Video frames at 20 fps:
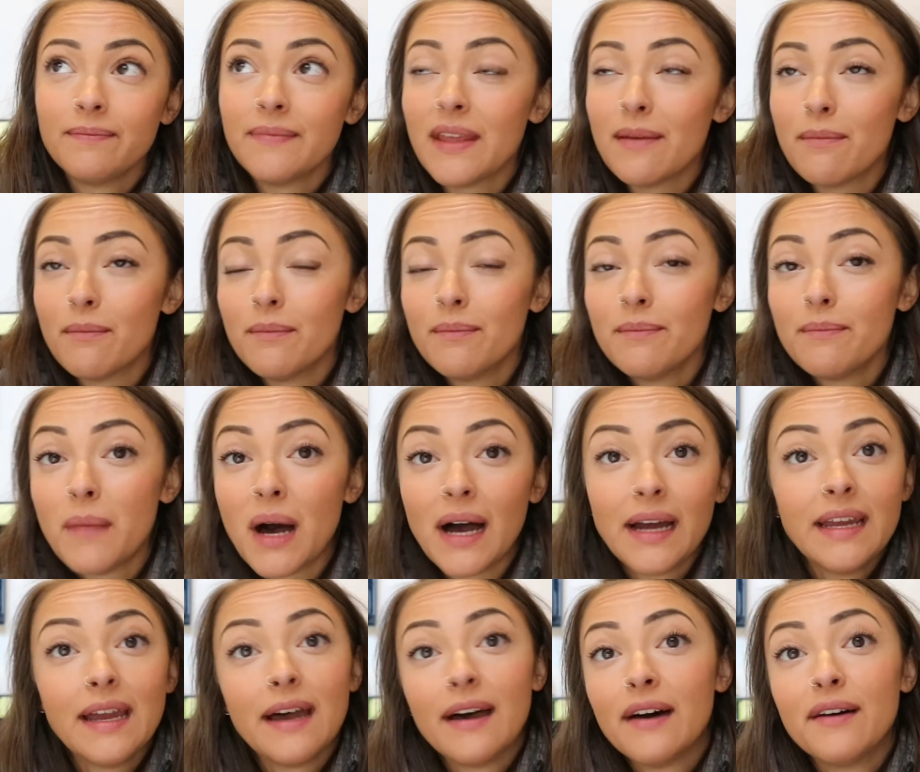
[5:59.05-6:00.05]
It
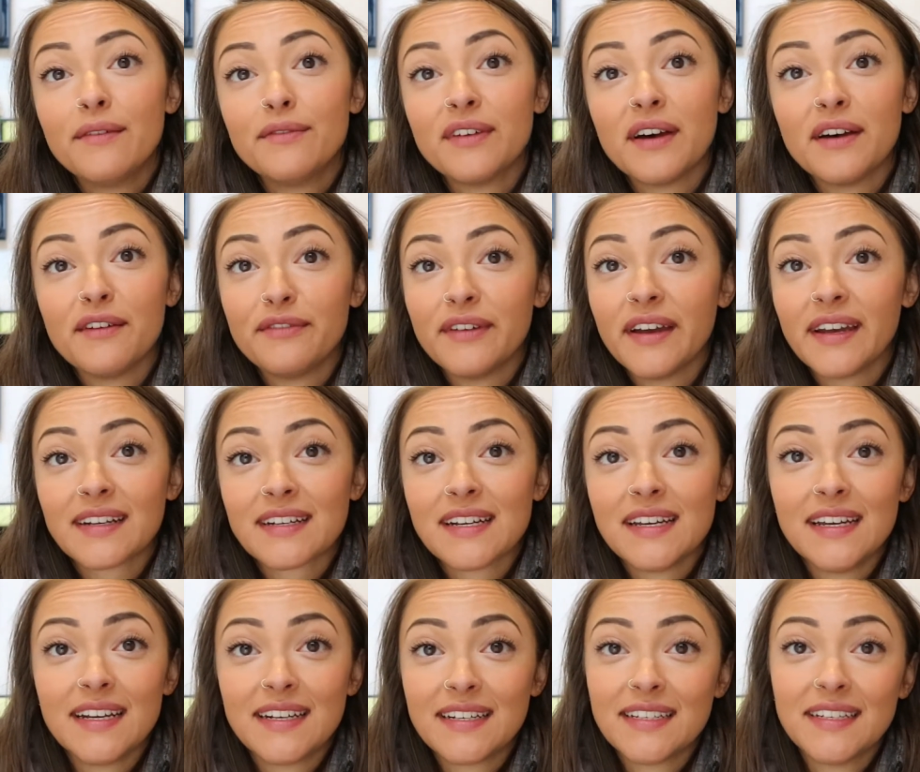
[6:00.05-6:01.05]
might have
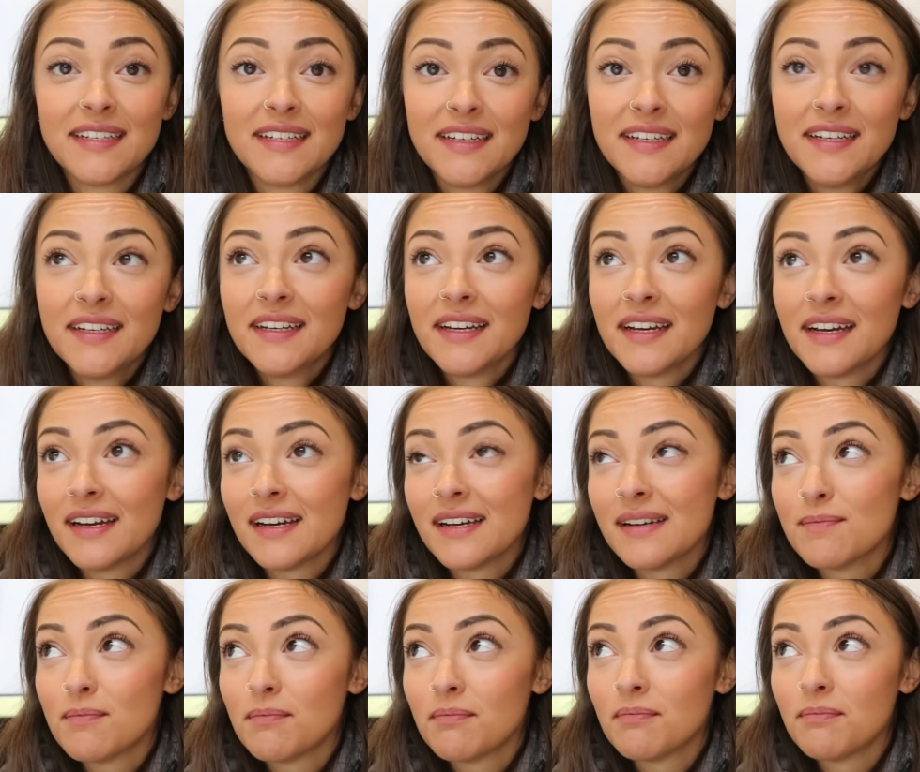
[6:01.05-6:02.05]
affected
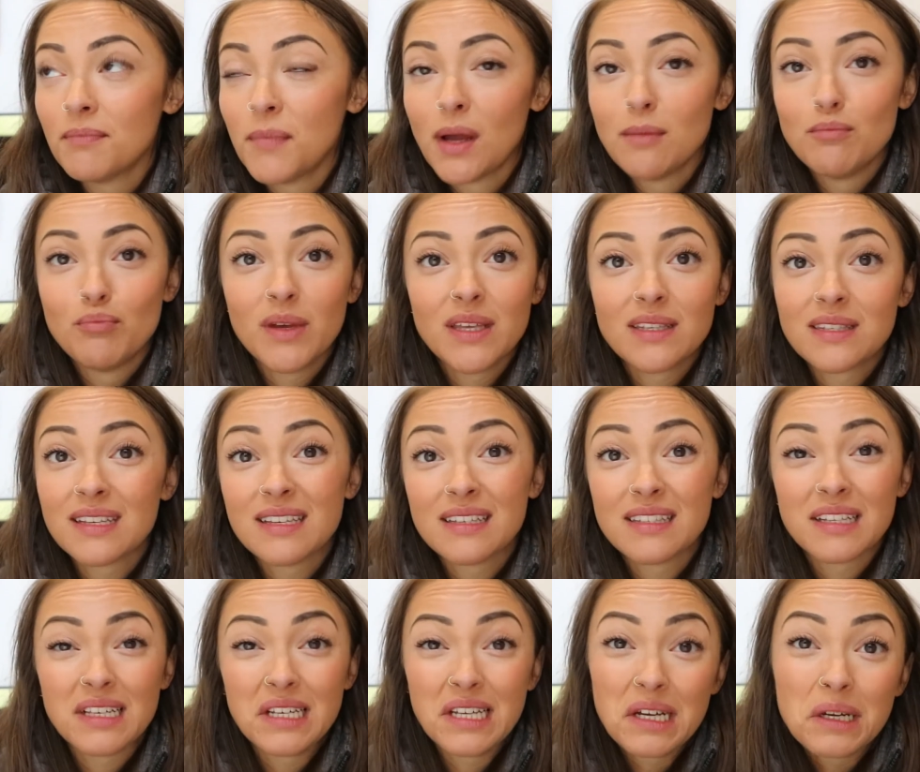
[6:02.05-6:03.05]
my business
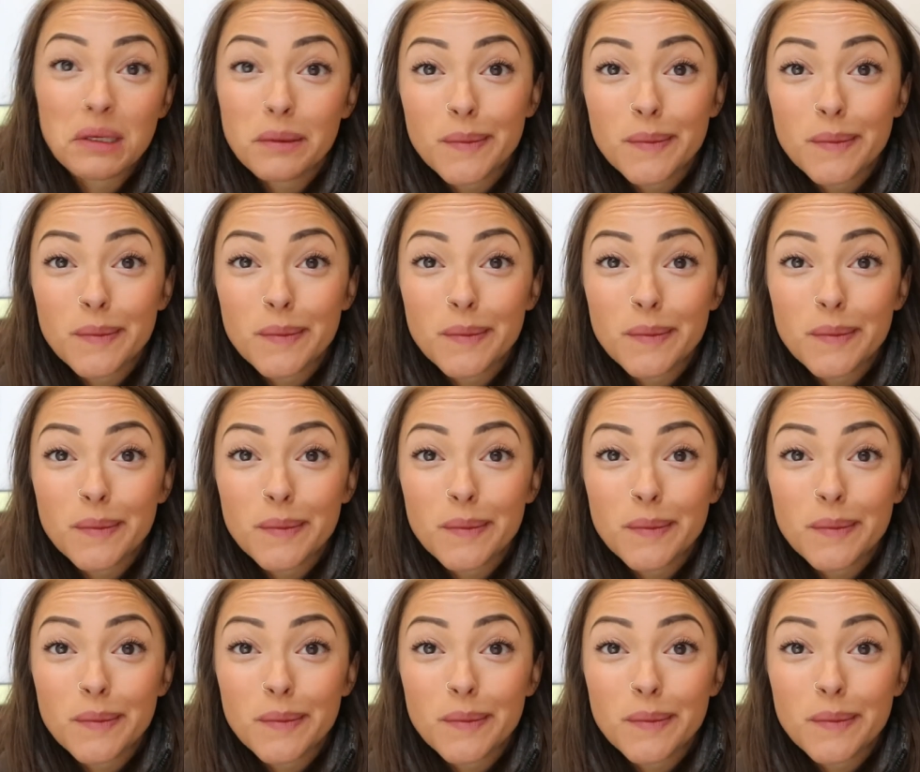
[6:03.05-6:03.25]
a little